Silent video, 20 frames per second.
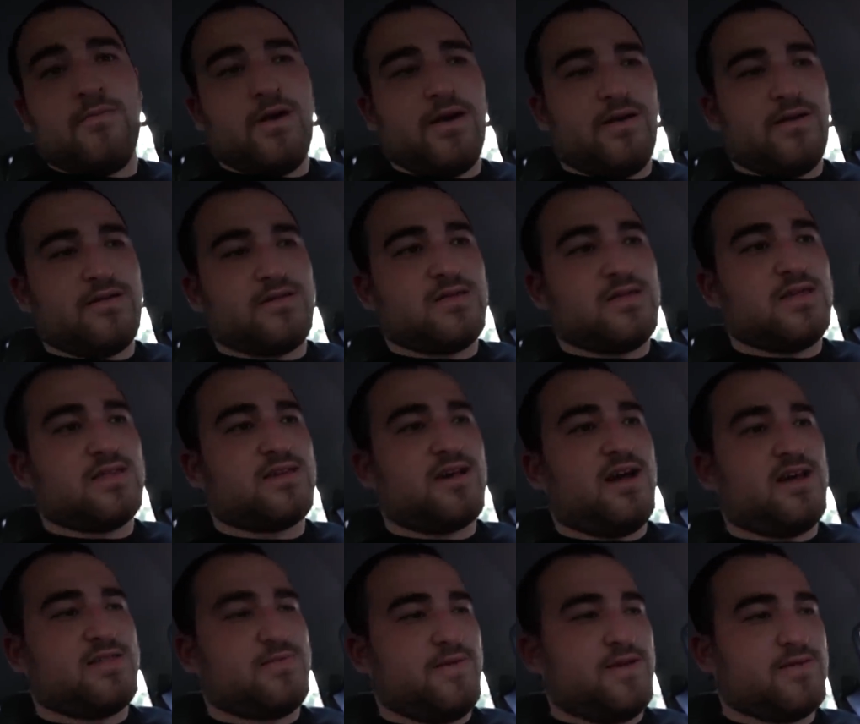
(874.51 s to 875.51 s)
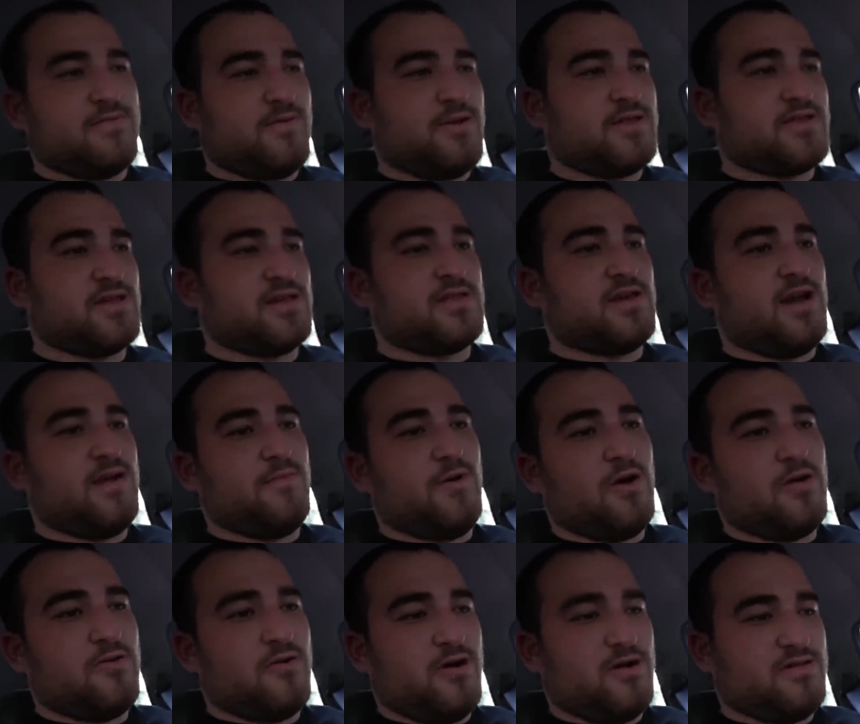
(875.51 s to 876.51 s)
whereas mm. this car spends most of the time
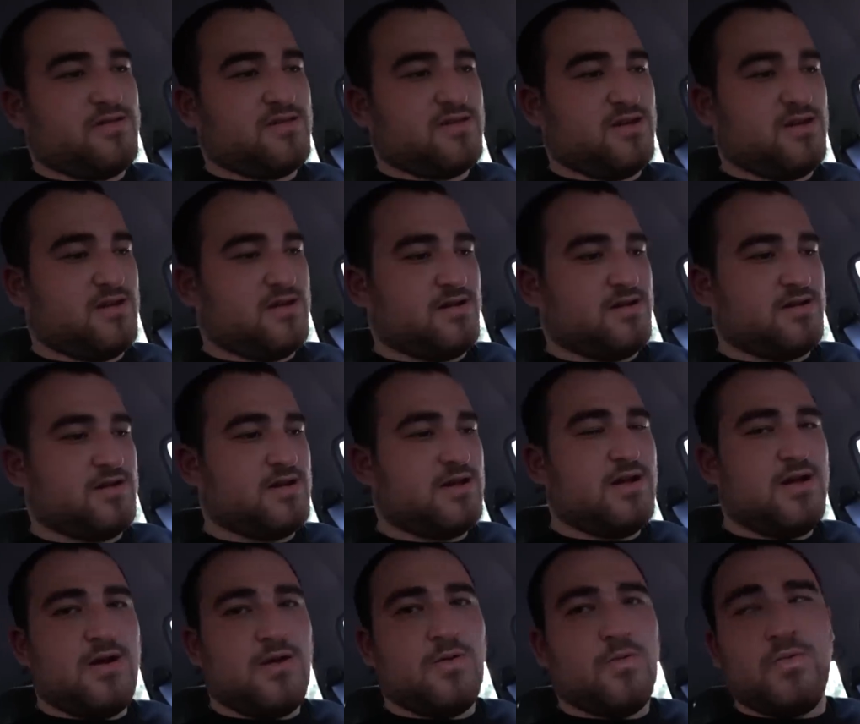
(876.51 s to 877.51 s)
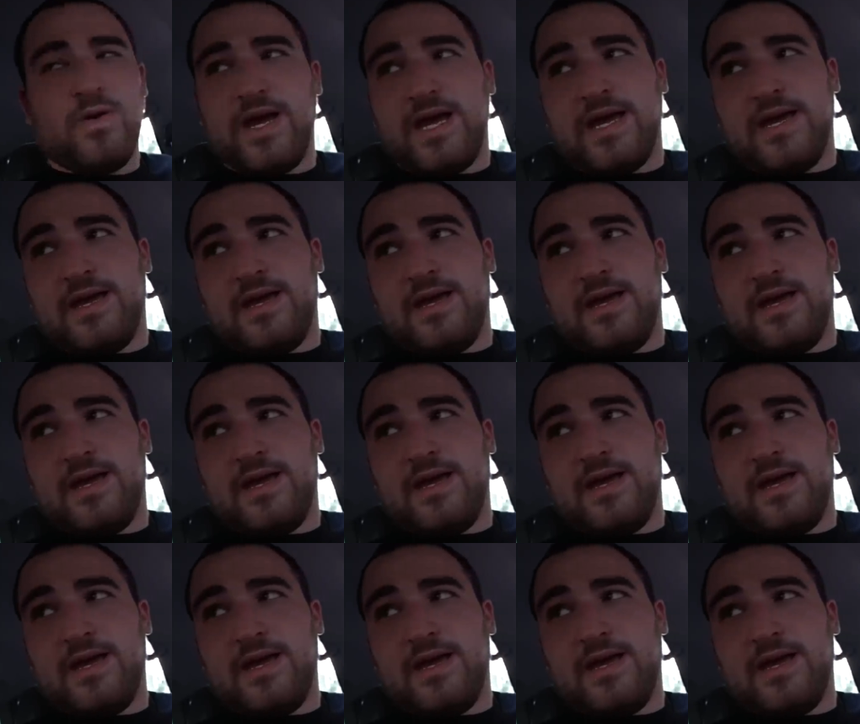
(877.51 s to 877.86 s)
on-road, so we